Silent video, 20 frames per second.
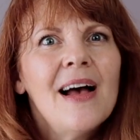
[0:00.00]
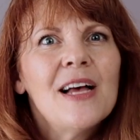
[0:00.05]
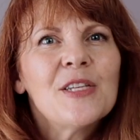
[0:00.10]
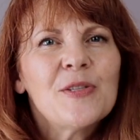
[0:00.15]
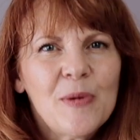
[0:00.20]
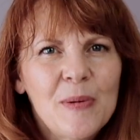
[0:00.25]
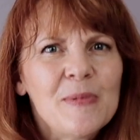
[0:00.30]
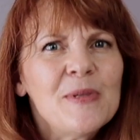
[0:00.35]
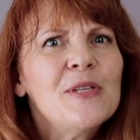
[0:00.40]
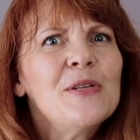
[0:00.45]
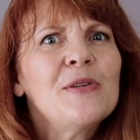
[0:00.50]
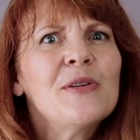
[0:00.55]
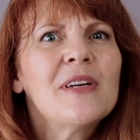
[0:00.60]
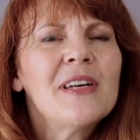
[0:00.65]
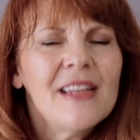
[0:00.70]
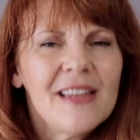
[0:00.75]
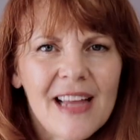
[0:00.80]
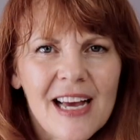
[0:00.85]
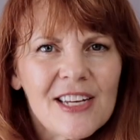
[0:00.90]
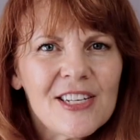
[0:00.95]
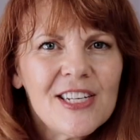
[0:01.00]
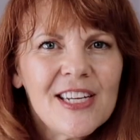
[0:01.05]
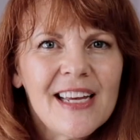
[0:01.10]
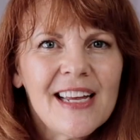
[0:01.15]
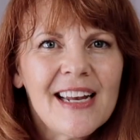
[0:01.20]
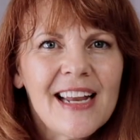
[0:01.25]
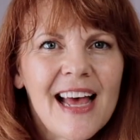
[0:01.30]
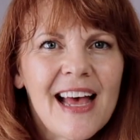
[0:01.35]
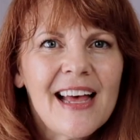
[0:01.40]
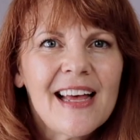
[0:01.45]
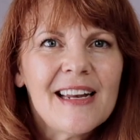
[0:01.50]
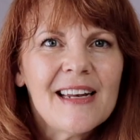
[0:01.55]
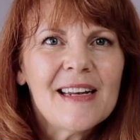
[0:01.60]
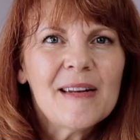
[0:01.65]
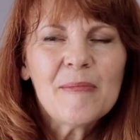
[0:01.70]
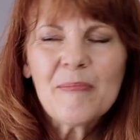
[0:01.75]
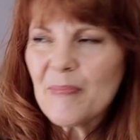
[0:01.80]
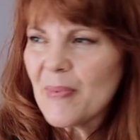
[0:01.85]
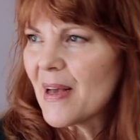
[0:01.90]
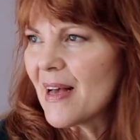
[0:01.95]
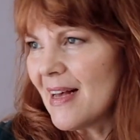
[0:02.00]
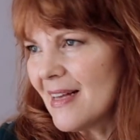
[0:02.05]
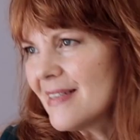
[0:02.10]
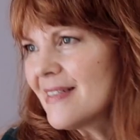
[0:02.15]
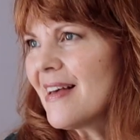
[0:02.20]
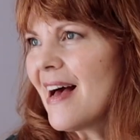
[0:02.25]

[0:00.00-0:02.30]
swimsuit collection, and because